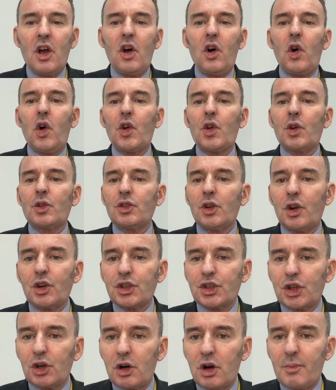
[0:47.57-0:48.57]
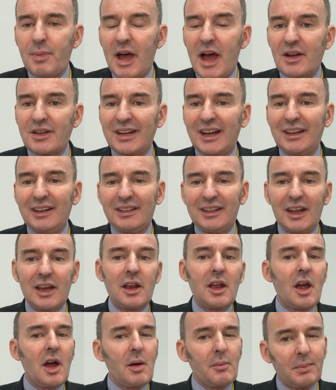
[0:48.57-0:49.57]
or you're not sure about
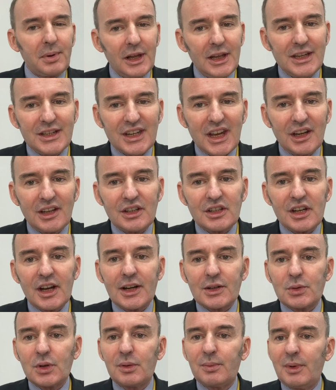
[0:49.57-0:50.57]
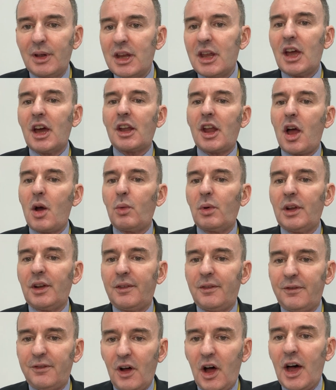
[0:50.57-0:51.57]
anything, please get in touch with me and I will
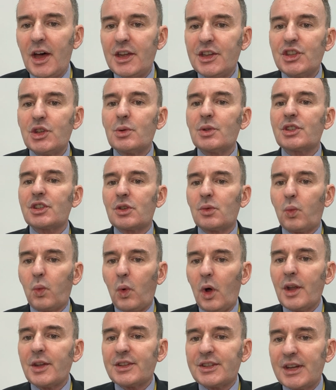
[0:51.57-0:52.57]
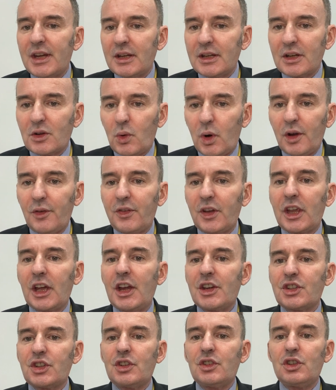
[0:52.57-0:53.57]
advise you as to what
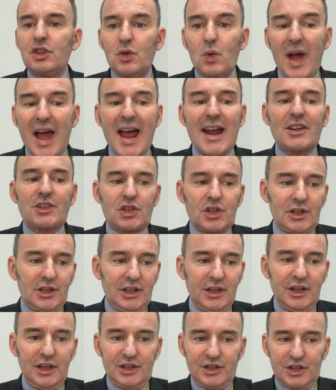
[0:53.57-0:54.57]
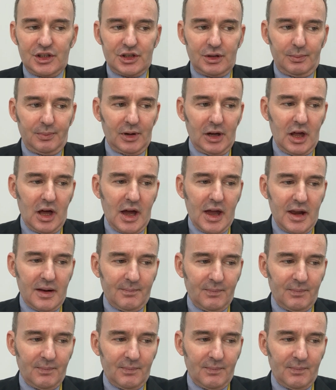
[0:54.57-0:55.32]
qualification you actually need to supply.